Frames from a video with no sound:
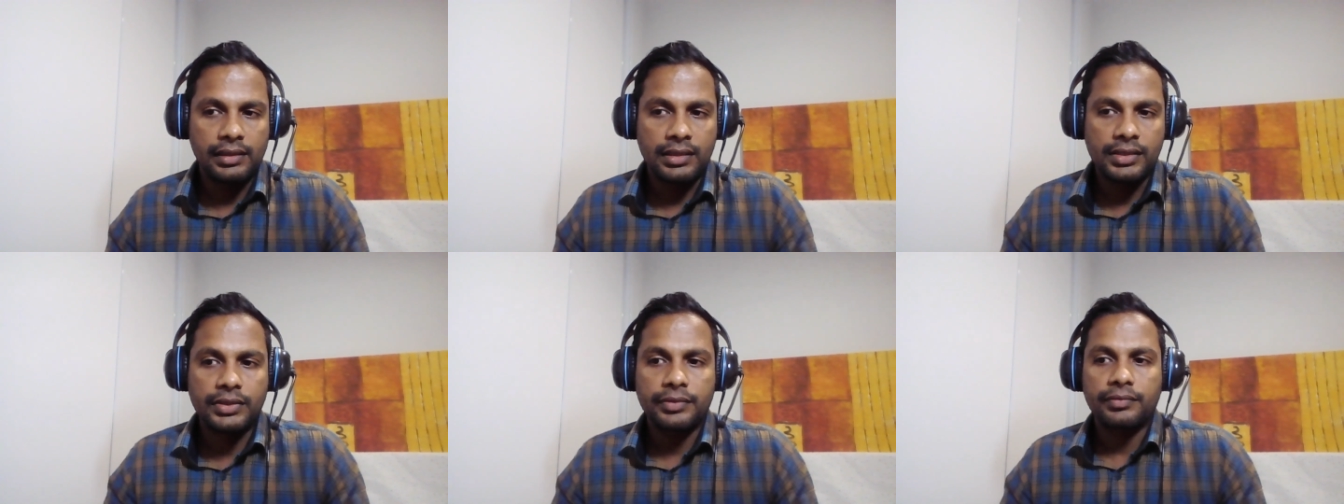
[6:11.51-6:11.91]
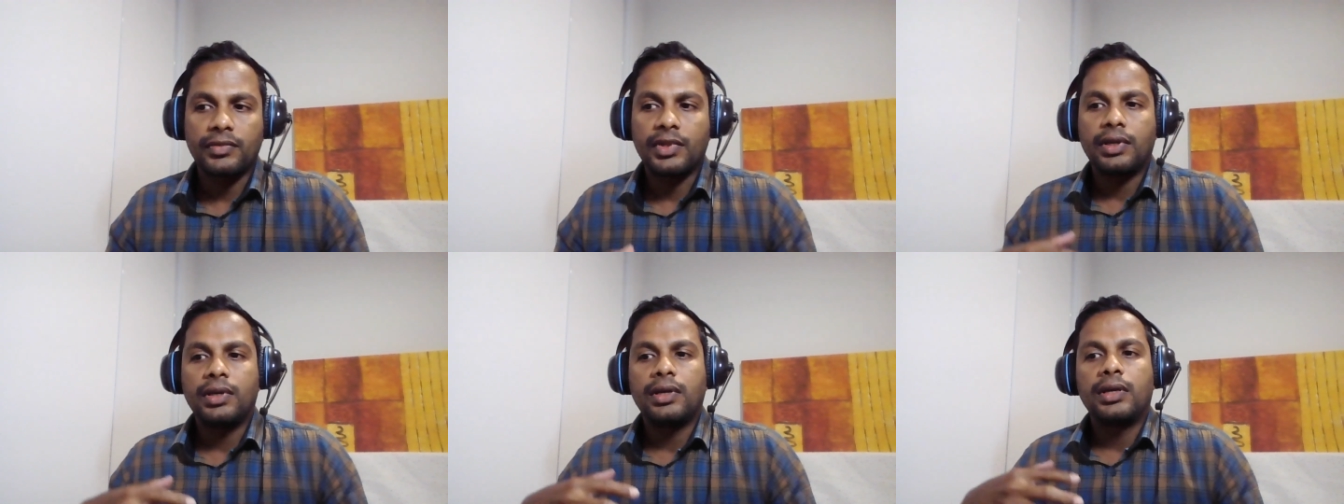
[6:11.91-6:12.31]
So
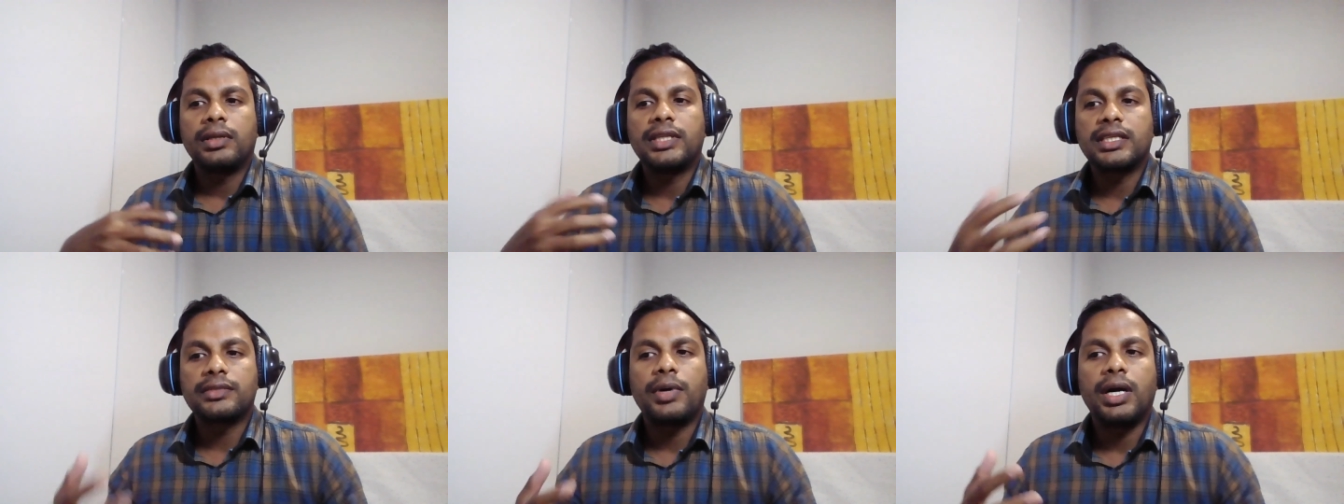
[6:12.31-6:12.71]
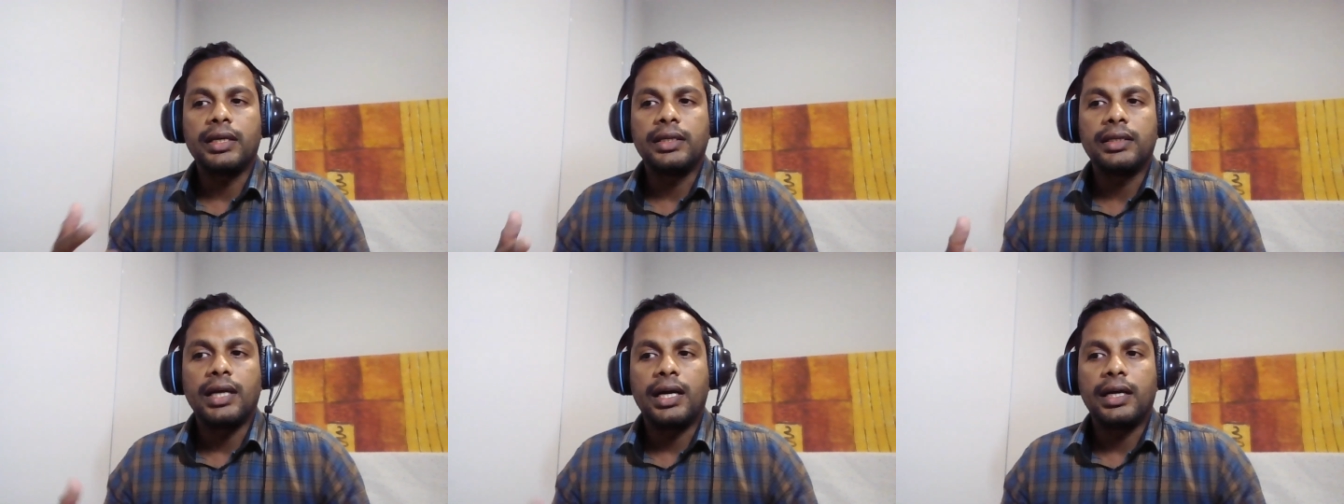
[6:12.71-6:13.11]
that's why
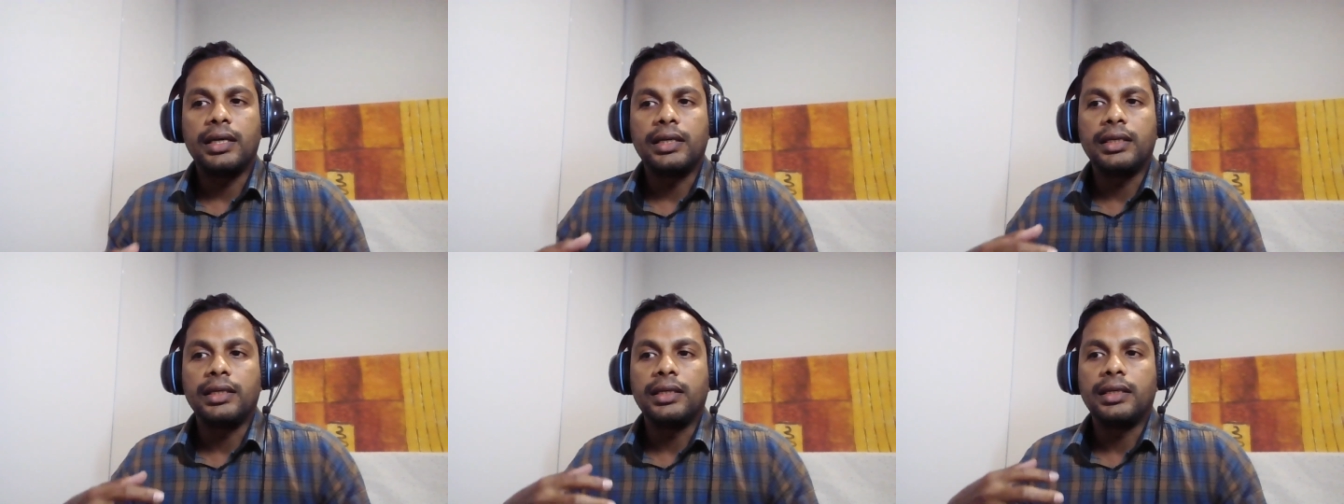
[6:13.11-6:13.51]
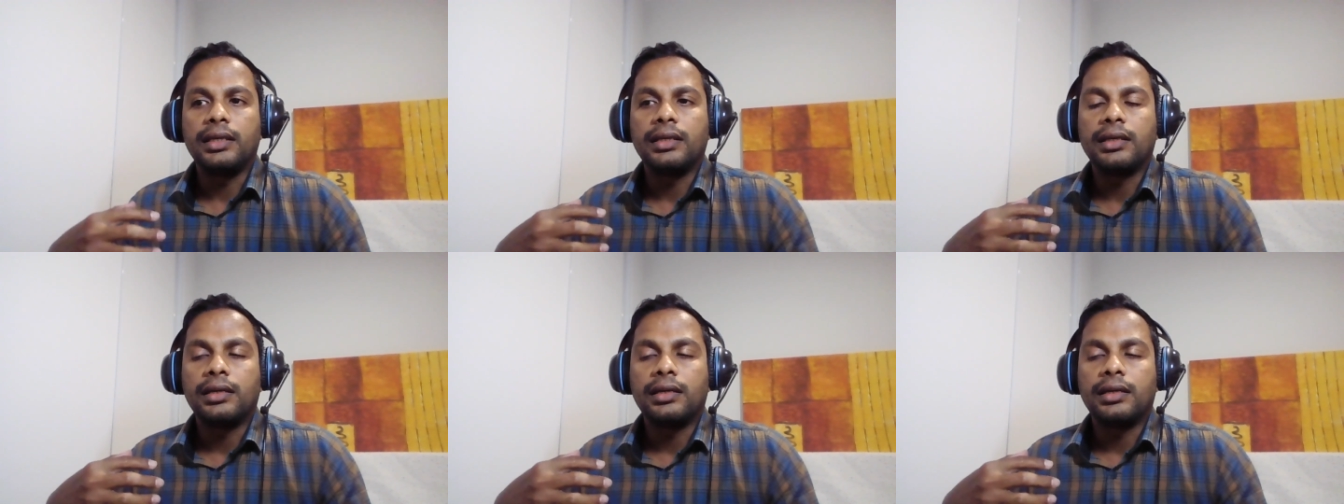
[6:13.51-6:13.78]
I